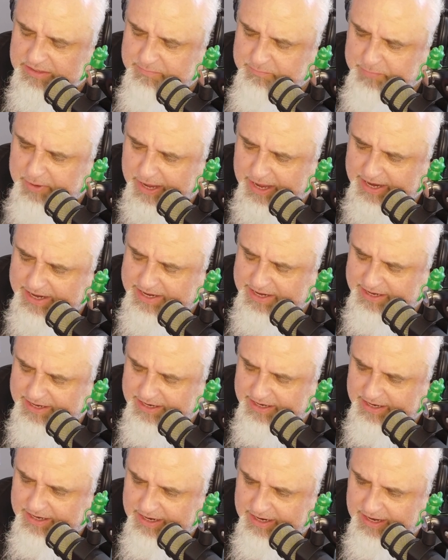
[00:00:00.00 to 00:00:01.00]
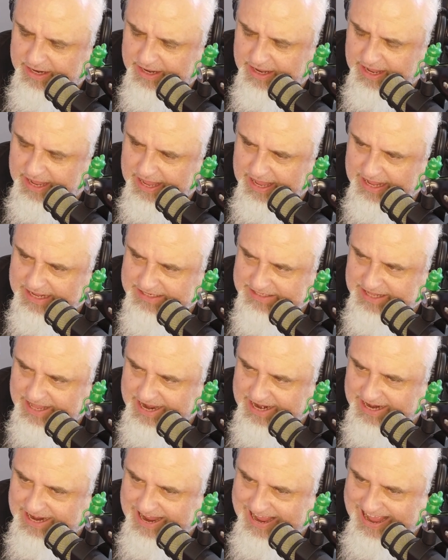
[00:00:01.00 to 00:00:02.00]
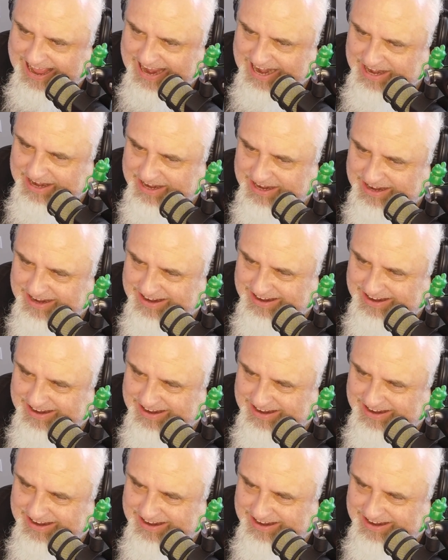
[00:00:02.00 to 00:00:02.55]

but it's like I